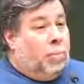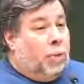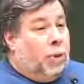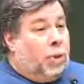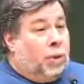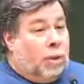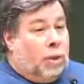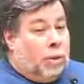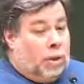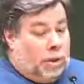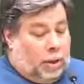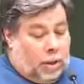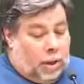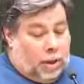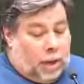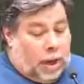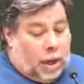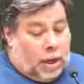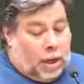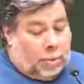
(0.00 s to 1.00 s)
book, The, the
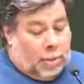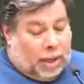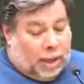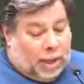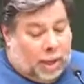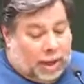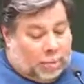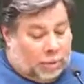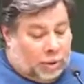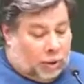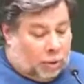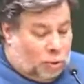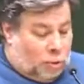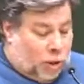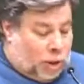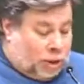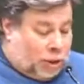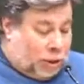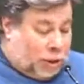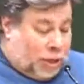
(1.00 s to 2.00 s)
Night I Met Captain
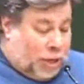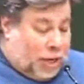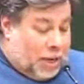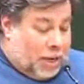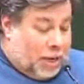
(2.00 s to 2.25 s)
Crunch.